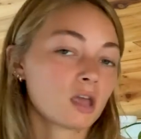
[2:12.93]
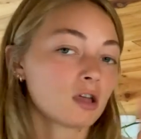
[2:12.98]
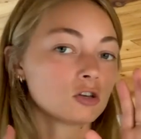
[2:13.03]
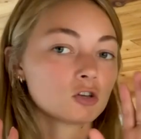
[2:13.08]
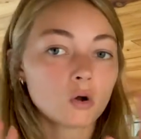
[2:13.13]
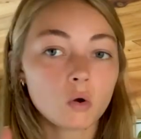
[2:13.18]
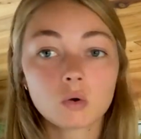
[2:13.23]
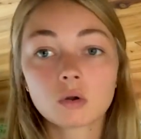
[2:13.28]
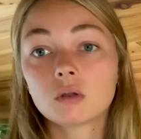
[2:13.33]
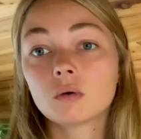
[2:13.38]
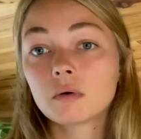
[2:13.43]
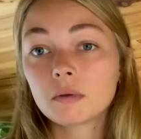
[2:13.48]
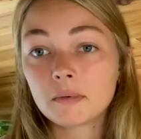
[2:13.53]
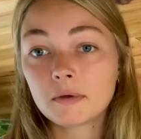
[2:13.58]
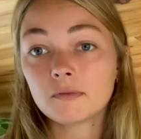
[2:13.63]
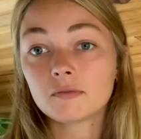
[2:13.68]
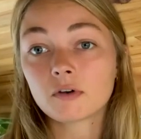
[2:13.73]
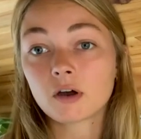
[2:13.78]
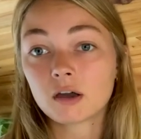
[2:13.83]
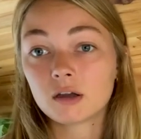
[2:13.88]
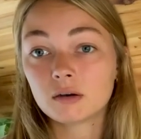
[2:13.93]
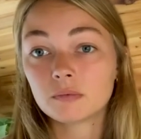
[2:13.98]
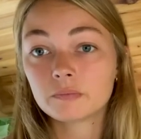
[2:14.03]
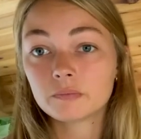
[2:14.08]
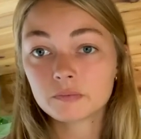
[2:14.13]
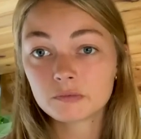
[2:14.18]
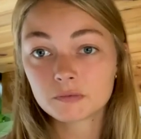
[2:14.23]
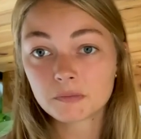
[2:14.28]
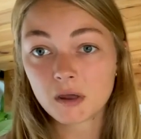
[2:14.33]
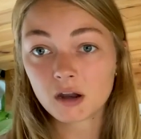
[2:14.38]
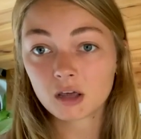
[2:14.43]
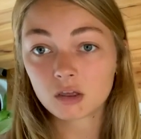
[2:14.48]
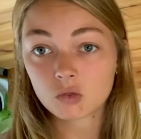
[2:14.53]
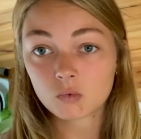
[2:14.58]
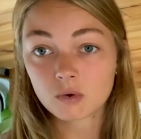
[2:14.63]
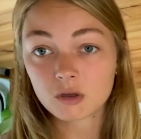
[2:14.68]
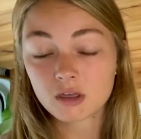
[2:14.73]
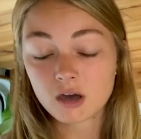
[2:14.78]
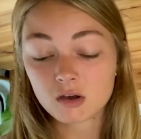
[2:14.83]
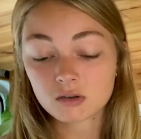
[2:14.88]
Totally would have been fine spending
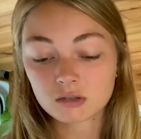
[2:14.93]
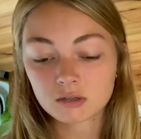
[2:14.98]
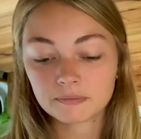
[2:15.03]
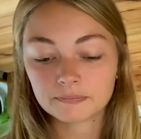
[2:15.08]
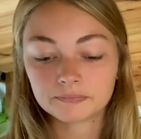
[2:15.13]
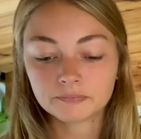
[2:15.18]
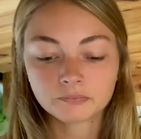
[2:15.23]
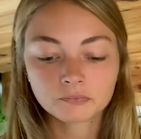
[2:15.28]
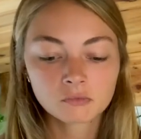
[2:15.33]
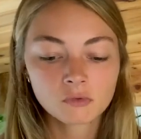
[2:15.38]
$3,000,